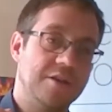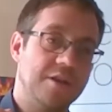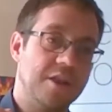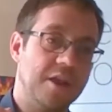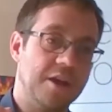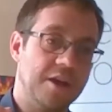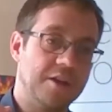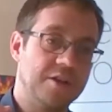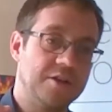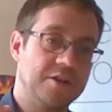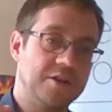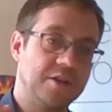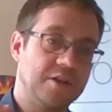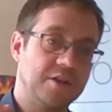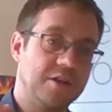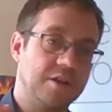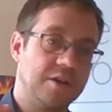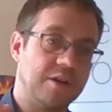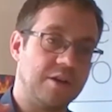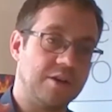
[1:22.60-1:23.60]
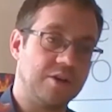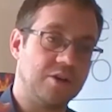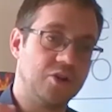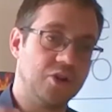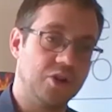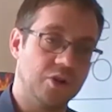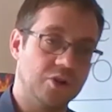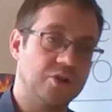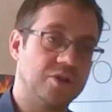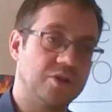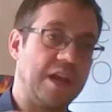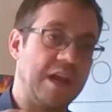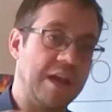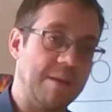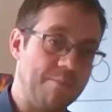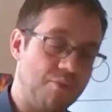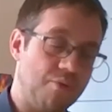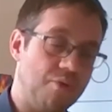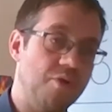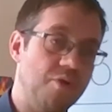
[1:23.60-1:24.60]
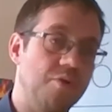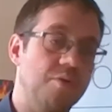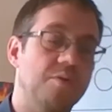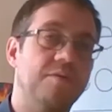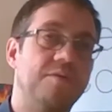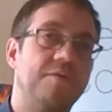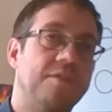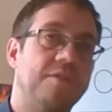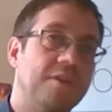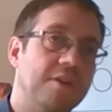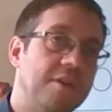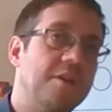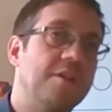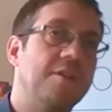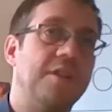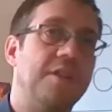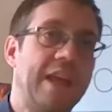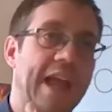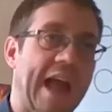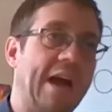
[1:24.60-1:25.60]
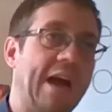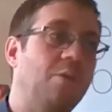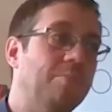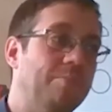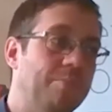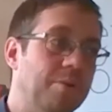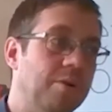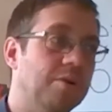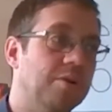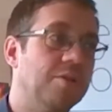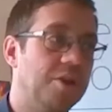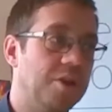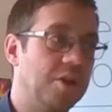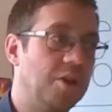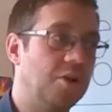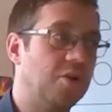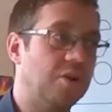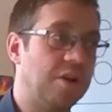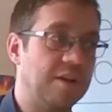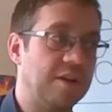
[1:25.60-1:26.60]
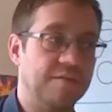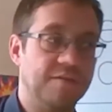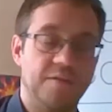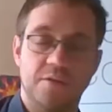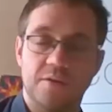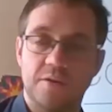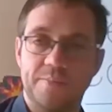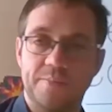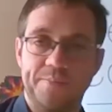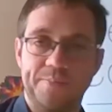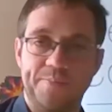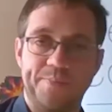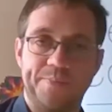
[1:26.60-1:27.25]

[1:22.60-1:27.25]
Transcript: that does improve the output that you're looking for.